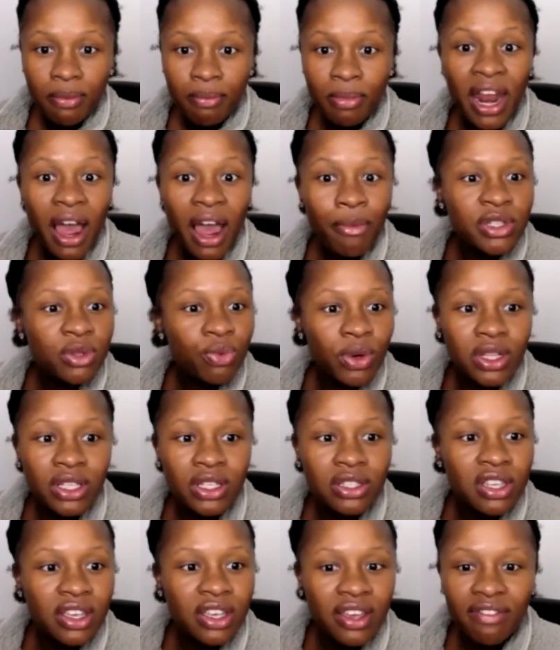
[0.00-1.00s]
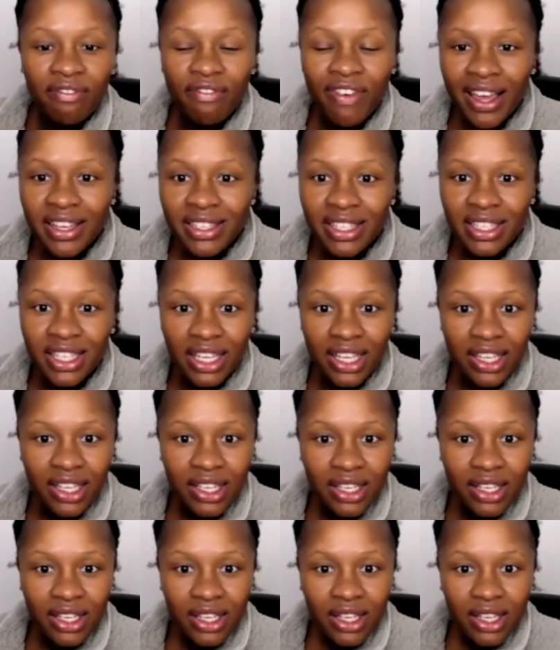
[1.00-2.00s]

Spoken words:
But I was willing to invest it.